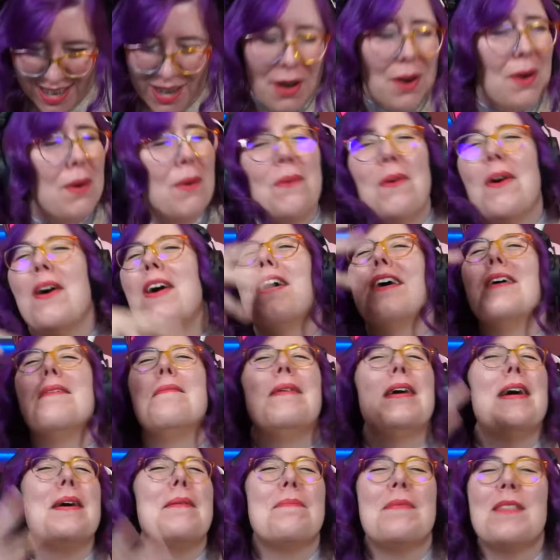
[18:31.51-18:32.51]
Warm
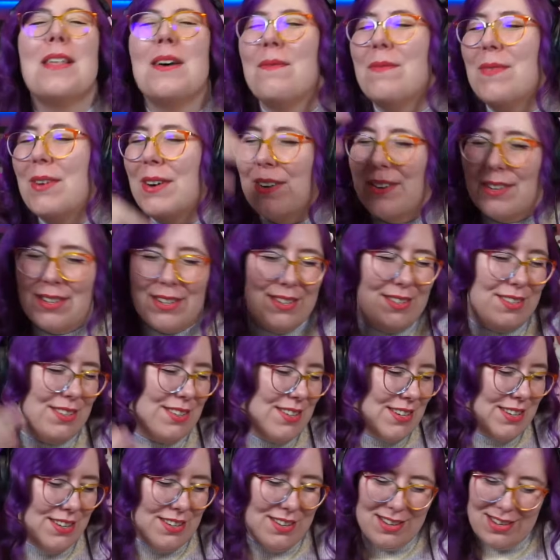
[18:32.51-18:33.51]
up the vocal
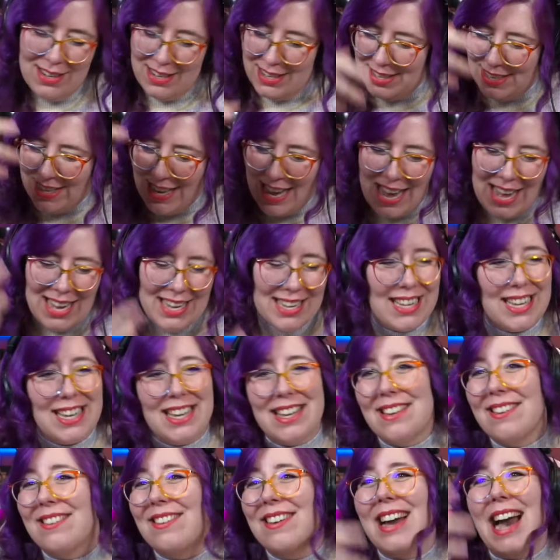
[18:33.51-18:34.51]
cords, honey.
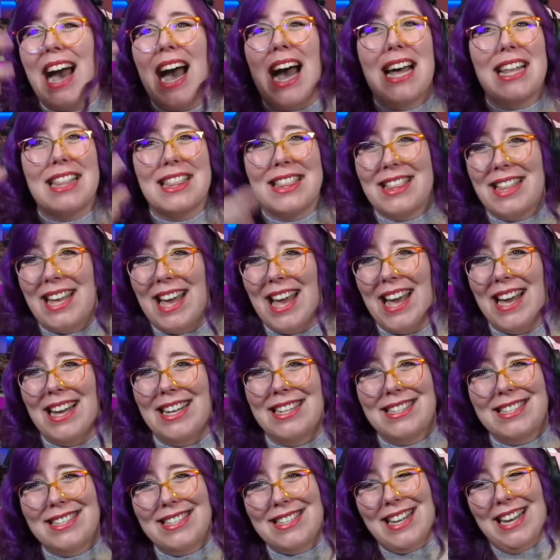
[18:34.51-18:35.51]
You got
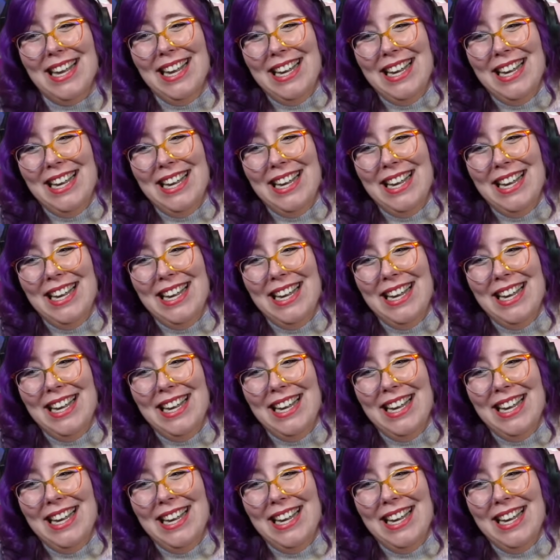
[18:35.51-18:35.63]
this.